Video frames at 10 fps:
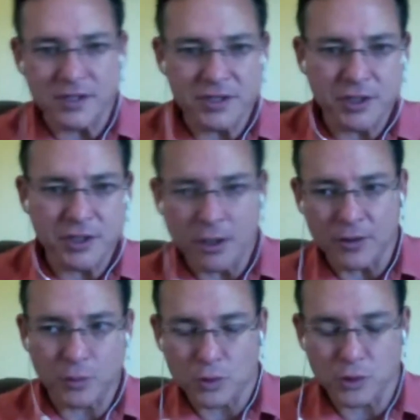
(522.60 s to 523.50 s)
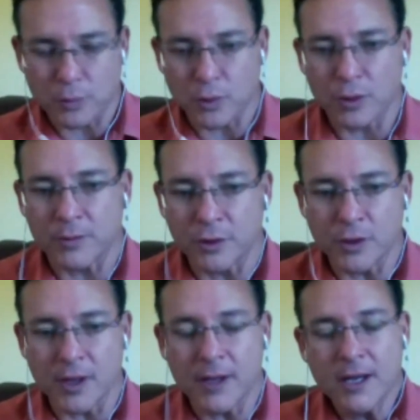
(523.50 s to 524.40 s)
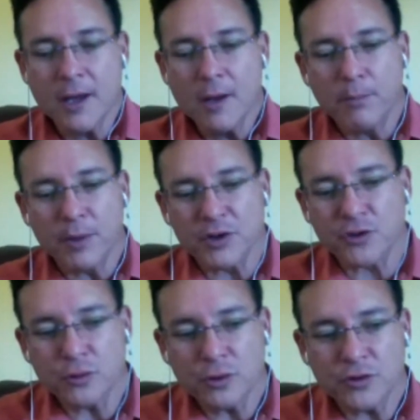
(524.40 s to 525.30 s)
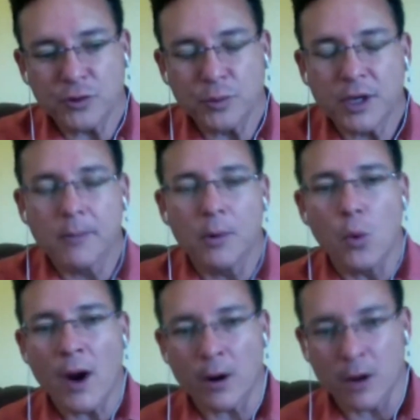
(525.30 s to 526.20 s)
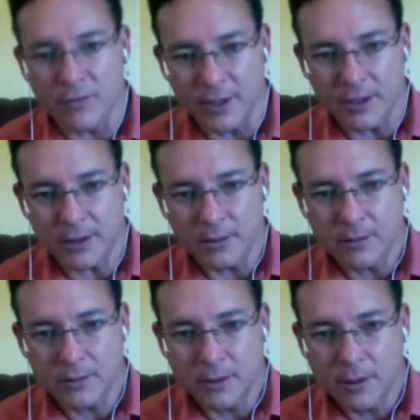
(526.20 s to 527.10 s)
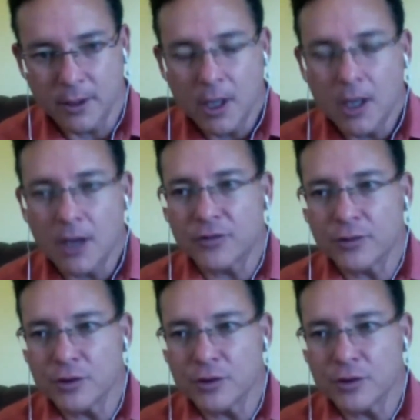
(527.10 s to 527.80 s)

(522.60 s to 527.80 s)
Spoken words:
We're sort of programmed to do that. But as soon as you become aware of it, as soon as